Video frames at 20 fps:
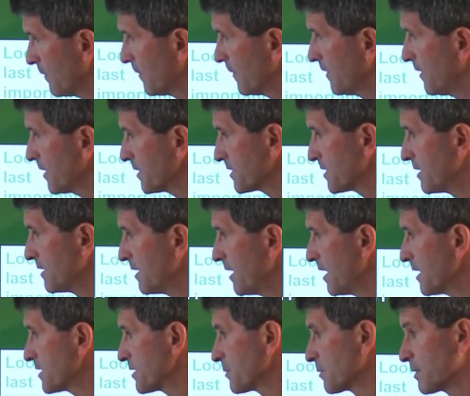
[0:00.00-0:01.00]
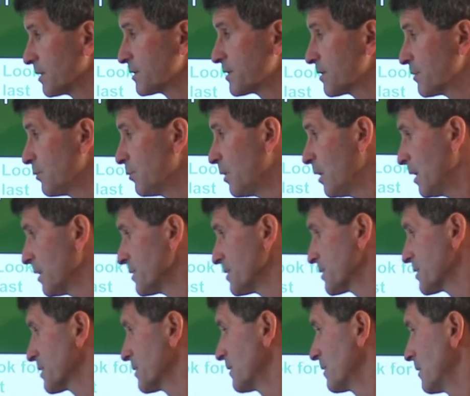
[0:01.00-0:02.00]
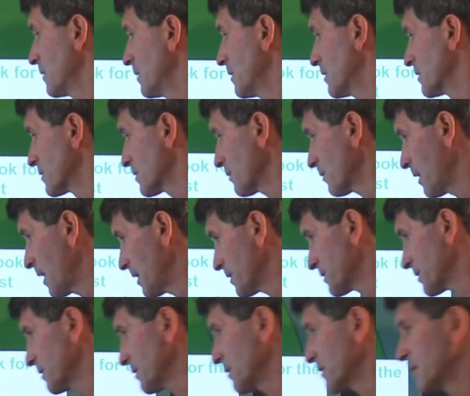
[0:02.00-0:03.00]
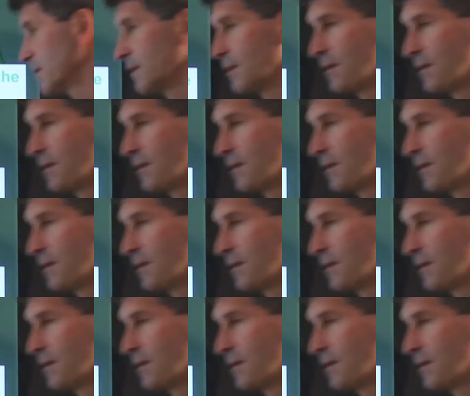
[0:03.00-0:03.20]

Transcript: This and this, good to the ones, so our answer